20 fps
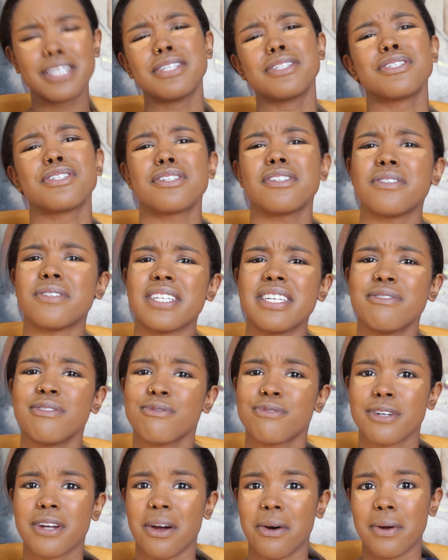Shoot, even
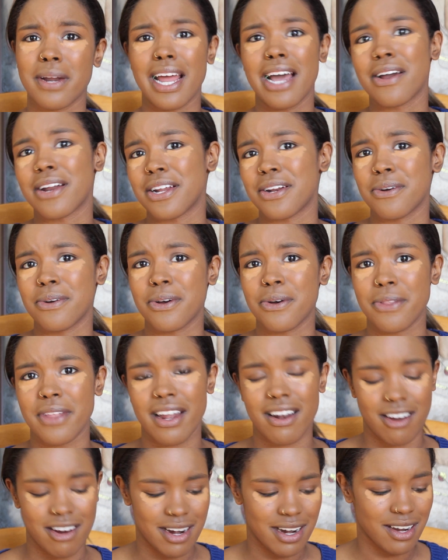for going out, I don't go that
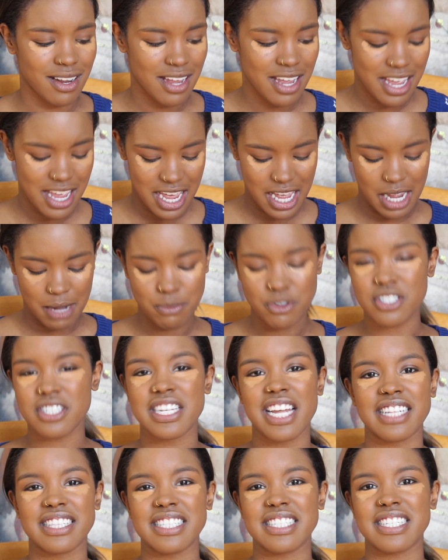hard. I'm just
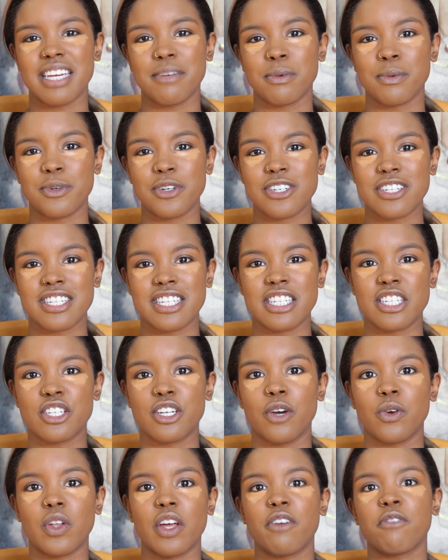not the type of person to
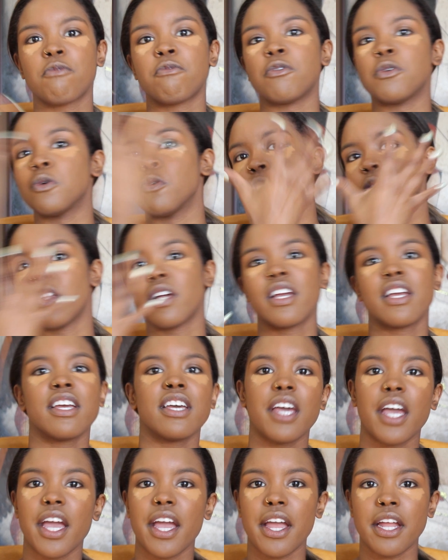go like full
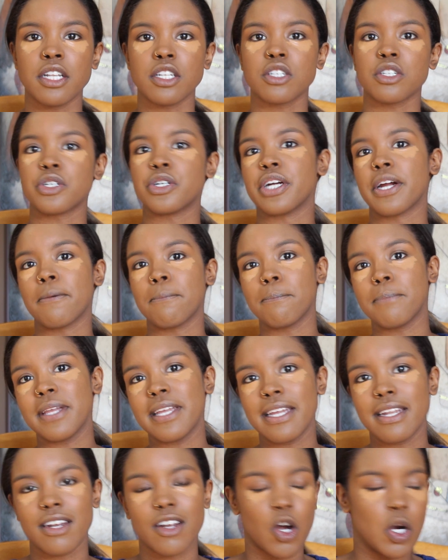Instagram
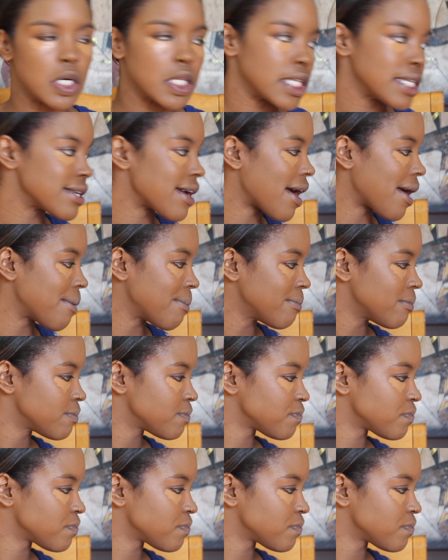beat all the time.